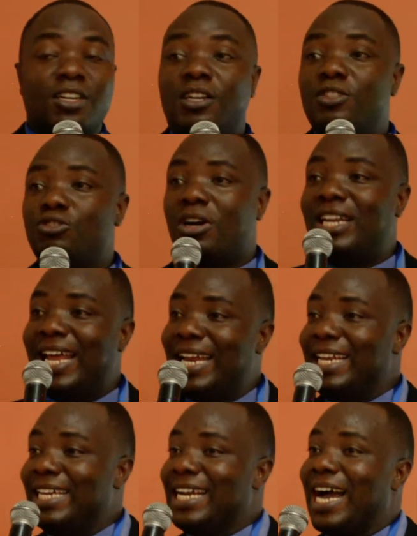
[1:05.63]
Your
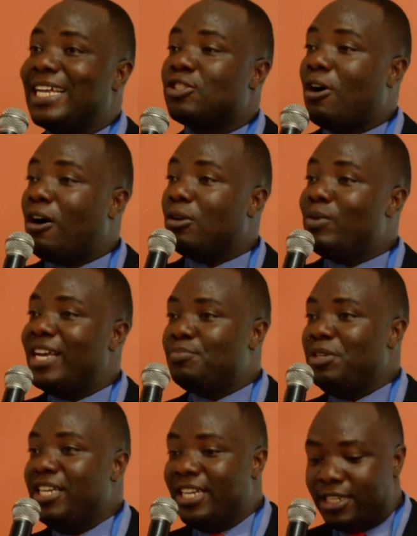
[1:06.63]
learning has always
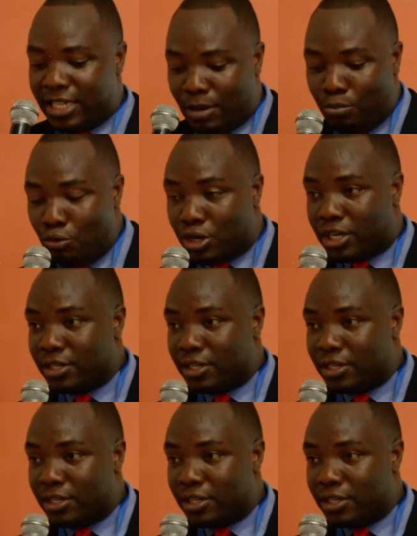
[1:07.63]
been in the book.